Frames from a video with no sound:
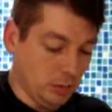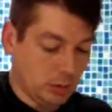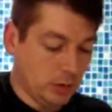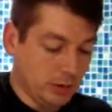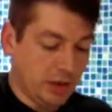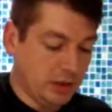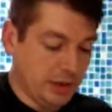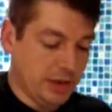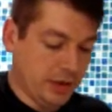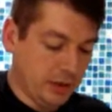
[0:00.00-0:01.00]
I need to
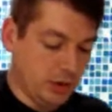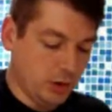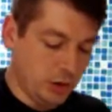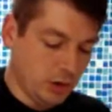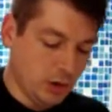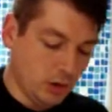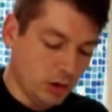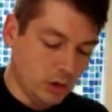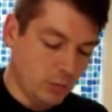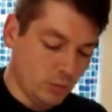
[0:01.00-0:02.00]
add
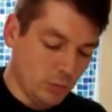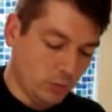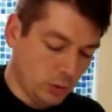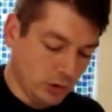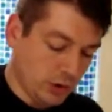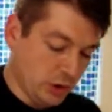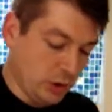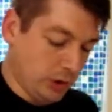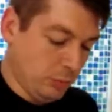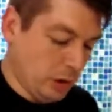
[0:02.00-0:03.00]
one more
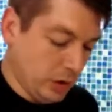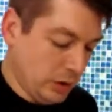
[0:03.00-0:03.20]
time.